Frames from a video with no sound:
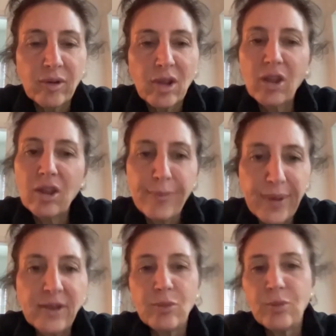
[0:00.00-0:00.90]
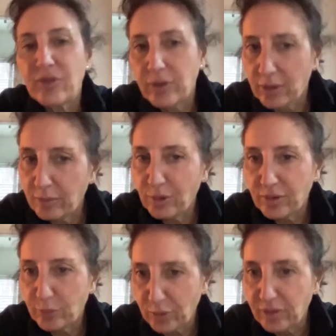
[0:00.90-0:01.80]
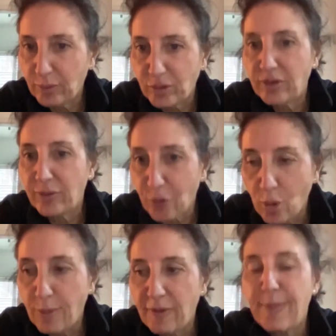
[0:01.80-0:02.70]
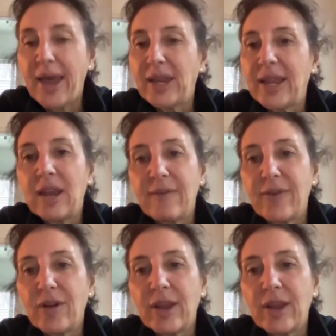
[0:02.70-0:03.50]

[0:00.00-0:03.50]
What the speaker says: Cocoa beans was a form of money and